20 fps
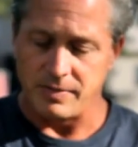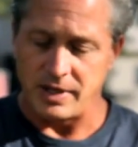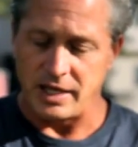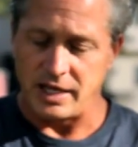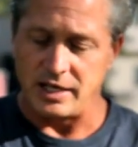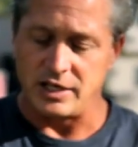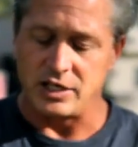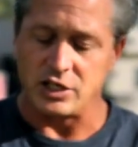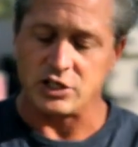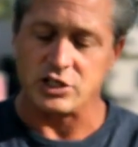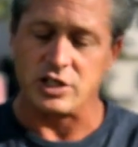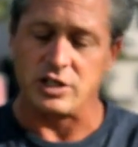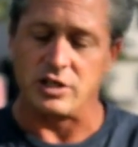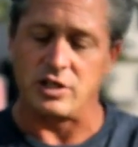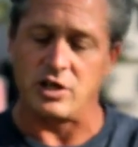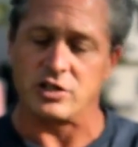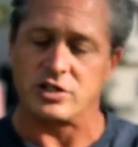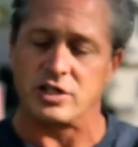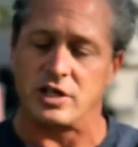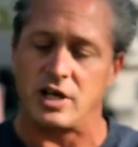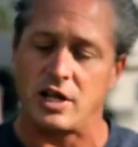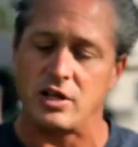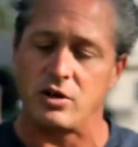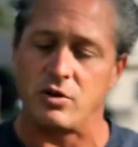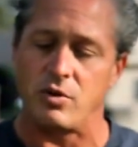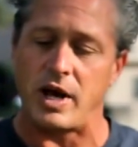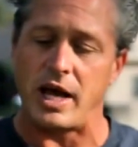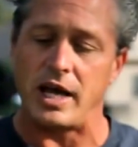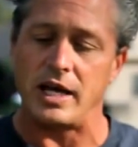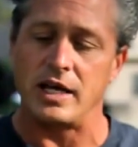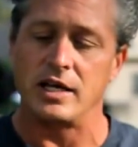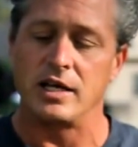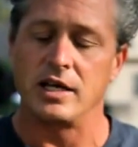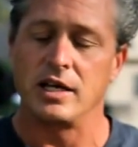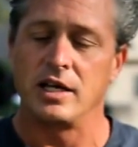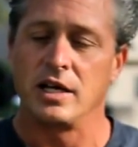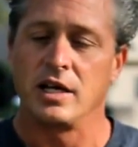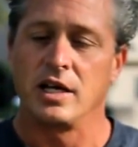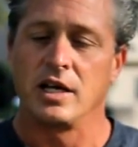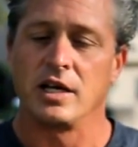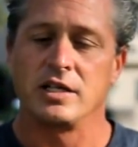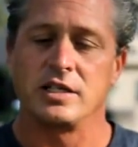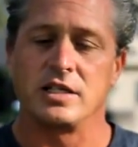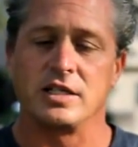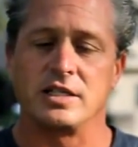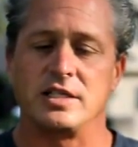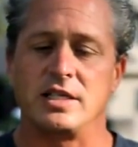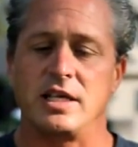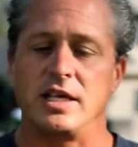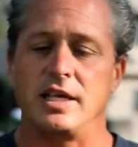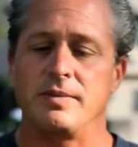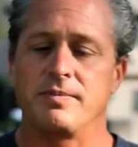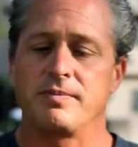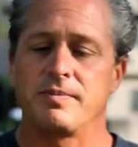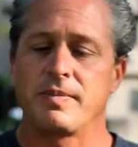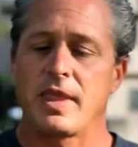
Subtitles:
in addition, there's another way to see.